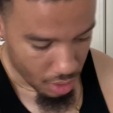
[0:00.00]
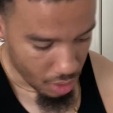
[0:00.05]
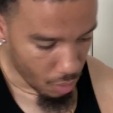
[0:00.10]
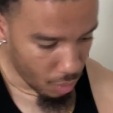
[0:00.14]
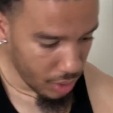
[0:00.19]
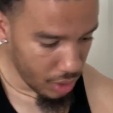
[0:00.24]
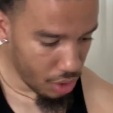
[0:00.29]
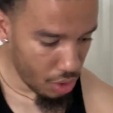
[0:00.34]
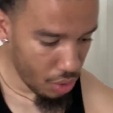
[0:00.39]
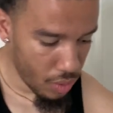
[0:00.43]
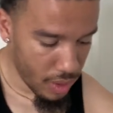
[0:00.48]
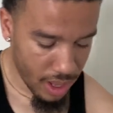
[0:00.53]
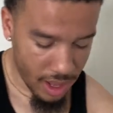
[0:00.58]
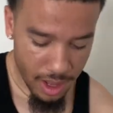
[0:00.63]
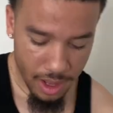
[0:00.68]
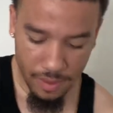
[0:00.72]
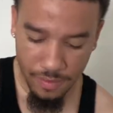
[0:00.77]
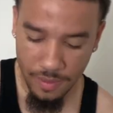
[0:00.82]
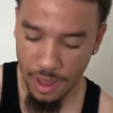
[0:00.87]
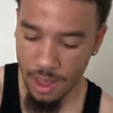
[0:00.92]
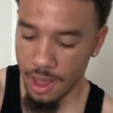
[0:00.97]
We do
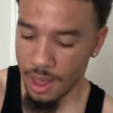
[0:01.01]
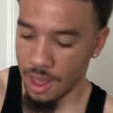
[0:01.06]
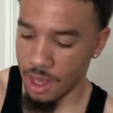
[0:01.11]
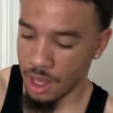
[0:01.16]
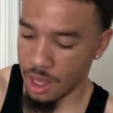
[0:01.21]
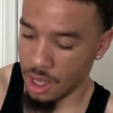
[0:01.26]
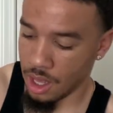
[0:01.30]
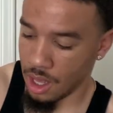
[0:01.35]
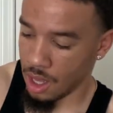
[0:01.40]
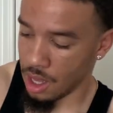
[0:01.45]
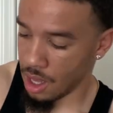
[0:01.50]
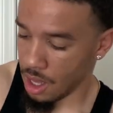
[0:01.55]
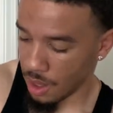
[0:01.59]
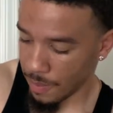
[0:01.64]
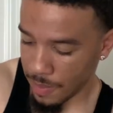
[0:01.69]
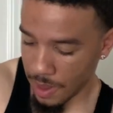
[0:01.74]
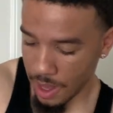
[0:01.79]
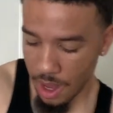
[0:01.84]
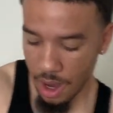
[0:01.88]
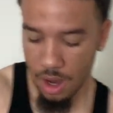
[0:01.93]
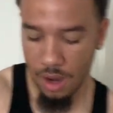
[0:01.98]
have a
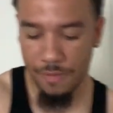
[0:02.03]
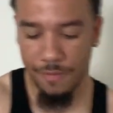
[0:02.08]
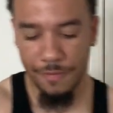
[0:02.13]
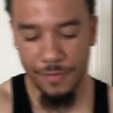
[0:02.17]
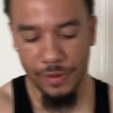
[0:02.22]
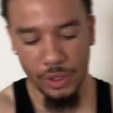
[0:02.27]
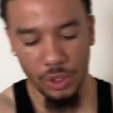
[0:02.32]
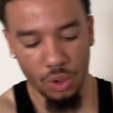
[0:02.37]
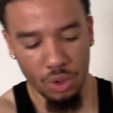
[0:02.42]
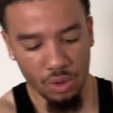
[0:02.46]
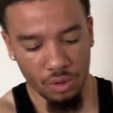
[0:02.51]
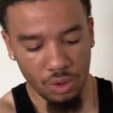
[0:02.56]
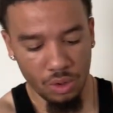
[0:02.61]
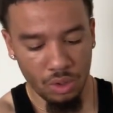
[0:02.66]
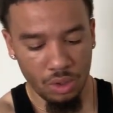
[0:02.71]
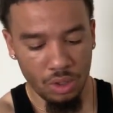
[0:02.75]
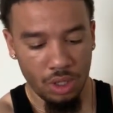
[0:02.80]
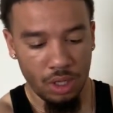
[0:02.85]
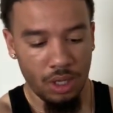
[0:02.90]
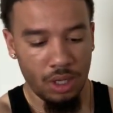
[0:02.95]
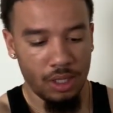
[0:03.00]
pair of floral
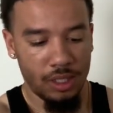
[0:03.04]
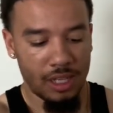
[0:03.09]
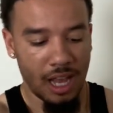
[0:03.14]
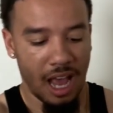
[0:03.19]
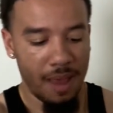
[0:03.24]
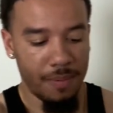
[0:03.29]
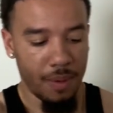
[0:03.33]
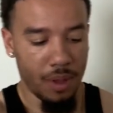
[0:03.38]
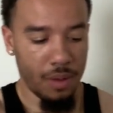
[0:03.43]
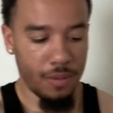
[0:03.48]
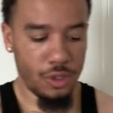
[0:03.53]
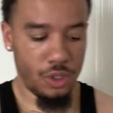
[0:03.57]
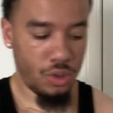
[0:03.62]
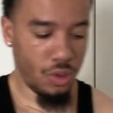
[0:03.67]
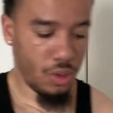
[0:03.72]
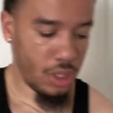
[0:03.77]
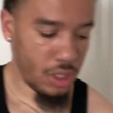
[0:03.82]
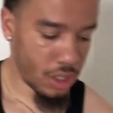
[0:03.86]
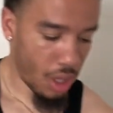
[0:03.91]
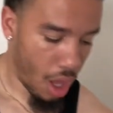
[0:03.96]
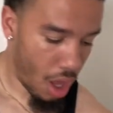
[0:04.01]
type
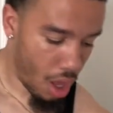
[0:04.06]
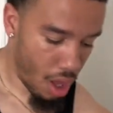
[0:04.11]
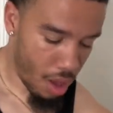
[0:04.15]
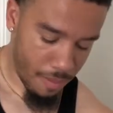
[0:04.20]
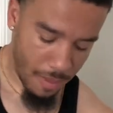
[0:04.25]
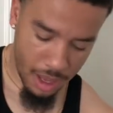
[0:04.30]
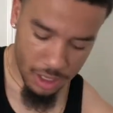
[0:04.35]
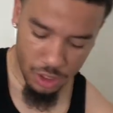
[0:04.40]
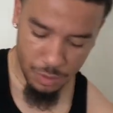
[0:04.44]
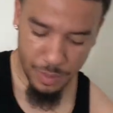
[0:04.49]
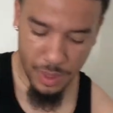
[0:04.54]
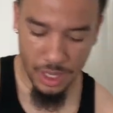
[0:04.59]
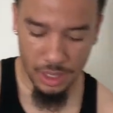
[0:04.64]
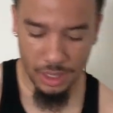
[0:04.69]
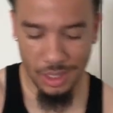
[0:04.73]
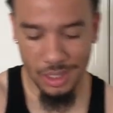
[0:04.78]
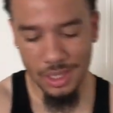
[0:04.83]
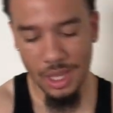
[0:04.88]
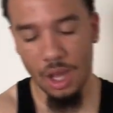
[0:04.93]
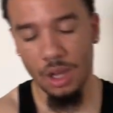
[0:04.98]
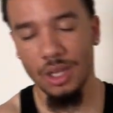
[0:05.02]
shorts. Um, I just picked
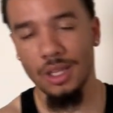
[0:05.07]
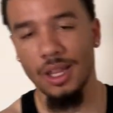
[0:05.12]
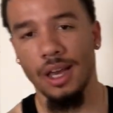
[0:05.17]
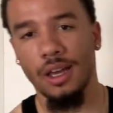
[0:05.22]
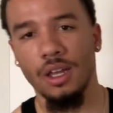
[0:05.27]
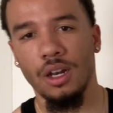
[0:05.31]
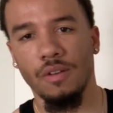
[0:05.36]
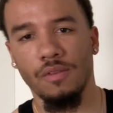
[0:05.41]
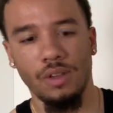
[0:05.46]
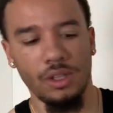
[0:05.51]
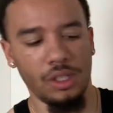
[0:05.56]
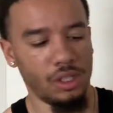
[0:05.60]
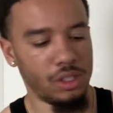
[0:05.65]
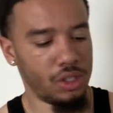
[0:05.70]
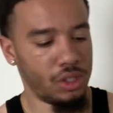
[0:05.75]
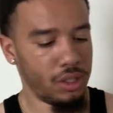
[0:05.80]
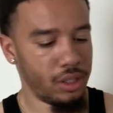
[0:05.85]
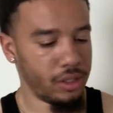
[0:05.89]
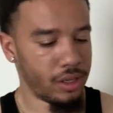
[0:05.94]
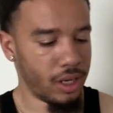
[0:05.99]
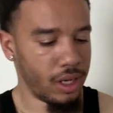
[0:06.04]
these out because I couldn't really,
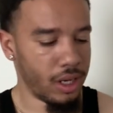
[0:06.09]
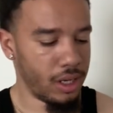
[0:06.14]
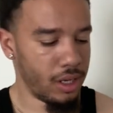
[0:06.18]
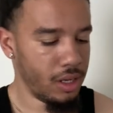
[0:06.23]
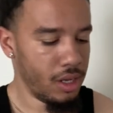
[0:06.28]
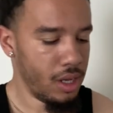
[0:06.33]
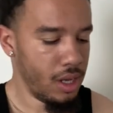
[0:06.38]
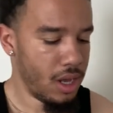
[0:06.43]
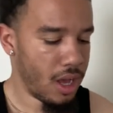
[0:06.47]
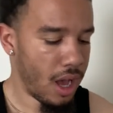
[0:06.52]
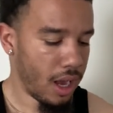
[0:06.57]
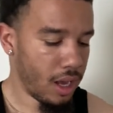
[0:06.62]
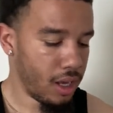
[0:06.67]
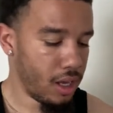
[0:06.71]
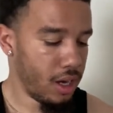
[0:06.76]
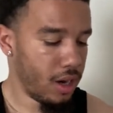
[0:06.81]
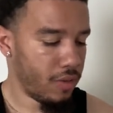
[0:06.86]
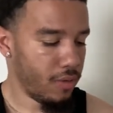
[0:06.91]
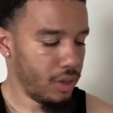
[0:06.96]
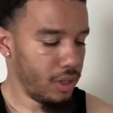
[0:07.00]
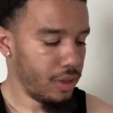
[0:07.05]
uh, I
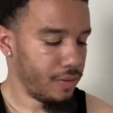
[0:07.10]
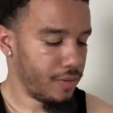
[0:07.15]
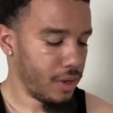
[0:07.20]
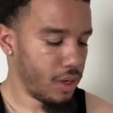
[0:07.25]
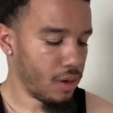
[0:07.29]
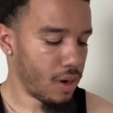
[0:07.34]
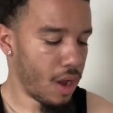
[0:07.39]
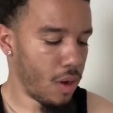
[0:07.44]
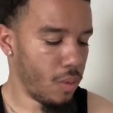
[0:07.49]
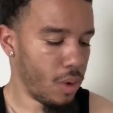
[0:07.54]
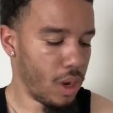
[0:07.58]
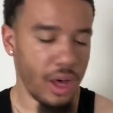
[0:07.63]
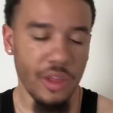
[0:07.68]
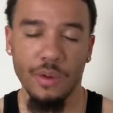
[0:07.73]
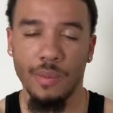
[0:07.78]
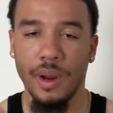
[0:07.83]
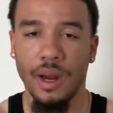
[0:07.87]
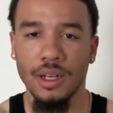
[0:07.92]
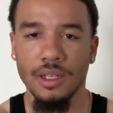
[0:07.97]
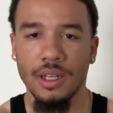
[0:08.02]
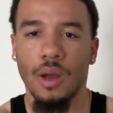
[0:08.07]
couldn't really figure out what other
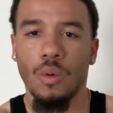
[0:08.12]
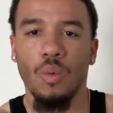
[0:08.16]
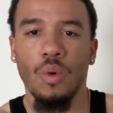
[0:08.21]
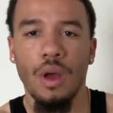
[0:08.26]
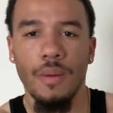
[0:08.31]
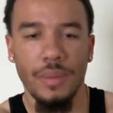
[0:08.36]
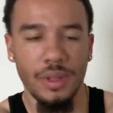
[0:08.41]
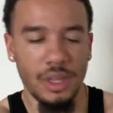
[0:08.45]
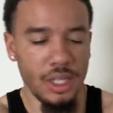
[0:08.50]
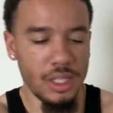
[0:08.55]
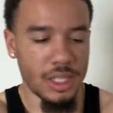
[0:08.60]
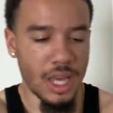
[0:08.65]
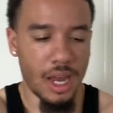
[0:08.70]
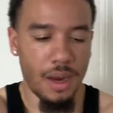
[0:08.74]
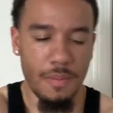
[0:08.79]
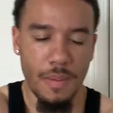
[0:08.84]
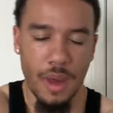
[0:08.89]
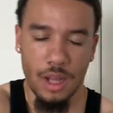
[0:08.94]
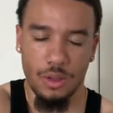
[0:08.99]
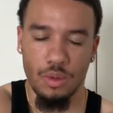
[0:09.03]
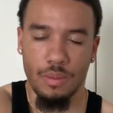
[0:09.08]
pairs I want, but these kind of
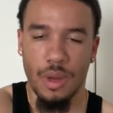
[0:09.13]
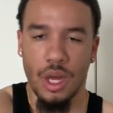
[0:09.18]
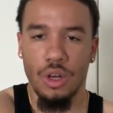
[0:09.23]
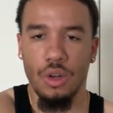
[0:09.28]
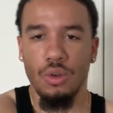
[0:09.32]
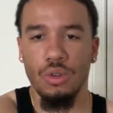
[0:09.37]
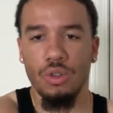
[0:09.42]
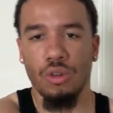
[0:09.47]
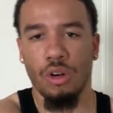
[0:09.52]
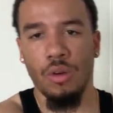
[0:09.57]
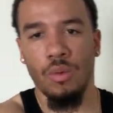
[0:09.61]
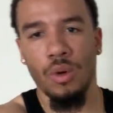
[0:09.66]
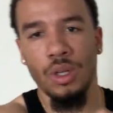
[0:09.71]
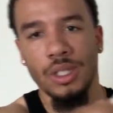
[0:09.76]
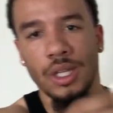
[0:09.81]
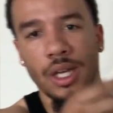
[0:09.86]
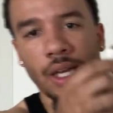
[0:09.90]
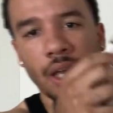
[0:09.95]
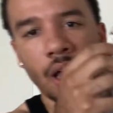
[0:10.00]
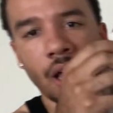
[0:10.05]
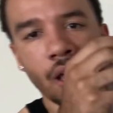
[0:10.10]
match with my new Jordan ones I
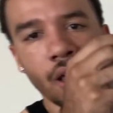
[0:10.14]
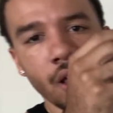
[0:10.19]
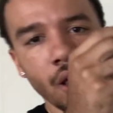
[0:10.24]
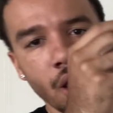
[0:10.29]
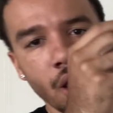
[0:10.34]
got.